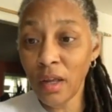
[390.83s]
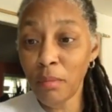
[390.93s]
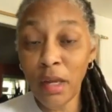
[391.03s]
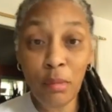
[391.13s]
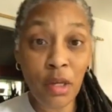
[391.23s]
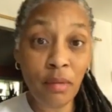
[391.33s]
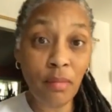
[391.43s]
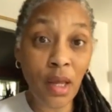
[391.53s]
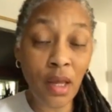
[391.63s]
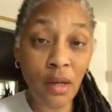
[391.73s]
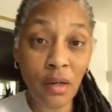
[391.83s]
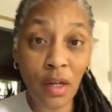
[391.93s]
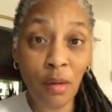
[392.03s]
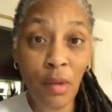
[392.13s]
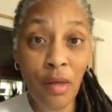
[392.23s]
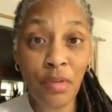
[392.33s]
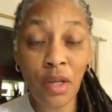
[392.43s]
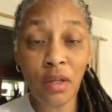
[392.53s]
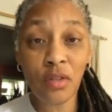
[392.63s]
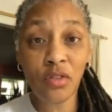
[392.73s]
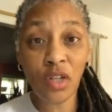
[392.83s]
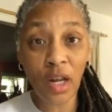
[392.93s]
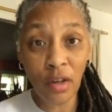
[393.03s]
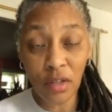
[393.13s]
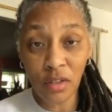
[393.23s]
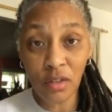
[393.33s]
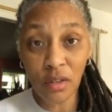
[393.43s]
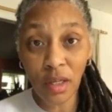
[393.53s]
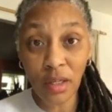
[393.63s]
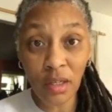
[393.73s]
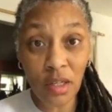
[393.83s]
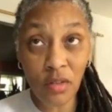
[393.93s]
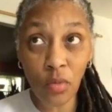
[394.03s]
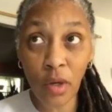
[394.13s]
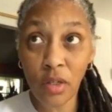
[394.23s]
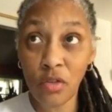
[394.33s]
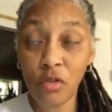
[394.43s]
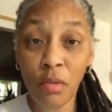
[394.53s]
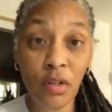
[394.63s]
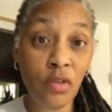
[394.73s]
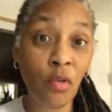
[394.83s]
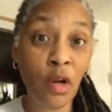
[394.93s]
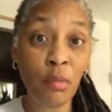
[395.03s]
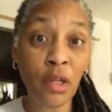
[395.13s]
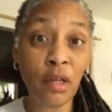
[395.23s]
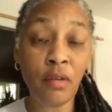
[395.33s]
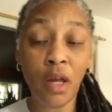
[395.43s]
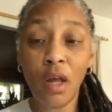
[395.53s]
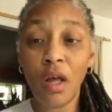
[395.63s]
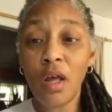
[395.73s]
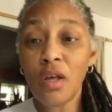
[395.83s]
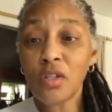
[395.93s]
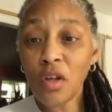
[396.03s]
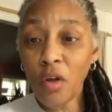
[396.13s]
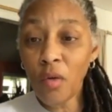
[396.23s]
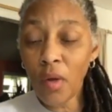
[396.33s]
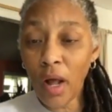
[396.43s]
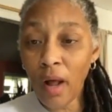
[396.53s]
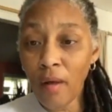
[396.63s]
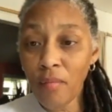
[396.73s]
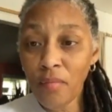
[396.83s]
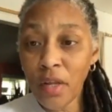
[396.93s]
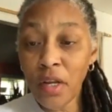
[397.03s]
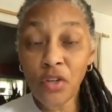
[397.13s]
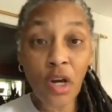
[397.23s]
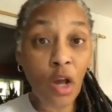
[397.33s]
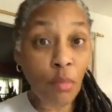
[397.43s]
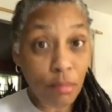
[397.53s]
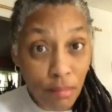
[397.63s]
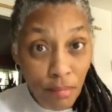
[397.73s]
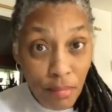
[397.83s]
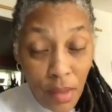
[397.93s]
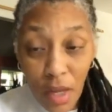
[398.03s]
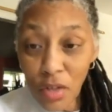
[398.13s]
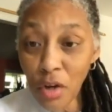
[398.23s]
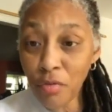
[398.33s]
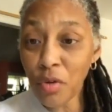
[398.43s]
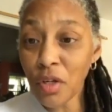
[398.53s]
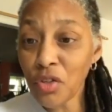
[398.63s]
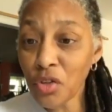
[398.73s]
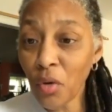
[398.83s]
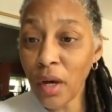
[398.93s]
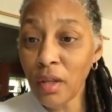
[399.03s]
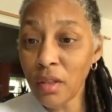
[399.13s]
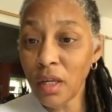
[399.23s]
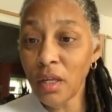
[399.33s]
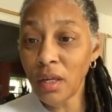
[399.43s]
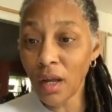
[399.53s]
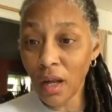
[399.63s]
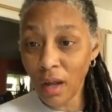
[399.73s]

baby. And I think his child is at least, 2 months old, I believe. So they need your help. So if you can join the